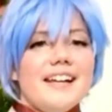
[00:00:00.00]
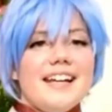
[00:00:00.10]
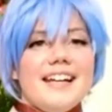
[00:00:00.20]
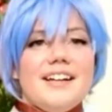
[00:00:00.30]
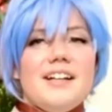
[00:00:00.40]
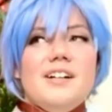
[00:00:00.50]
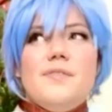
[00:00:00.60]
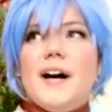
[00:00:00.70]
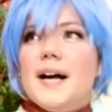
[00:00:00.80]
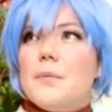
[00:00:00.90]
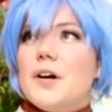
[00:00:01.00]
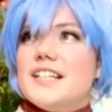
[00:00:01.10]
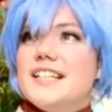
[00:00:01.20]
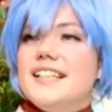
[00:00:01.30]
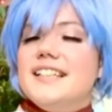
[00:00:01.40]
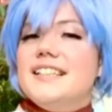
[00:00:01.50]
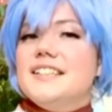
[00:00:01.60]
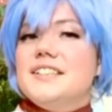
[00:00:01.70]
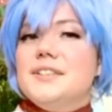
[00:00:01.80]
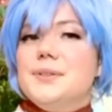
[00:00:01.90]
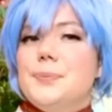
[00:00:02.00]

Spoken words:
If I wanted to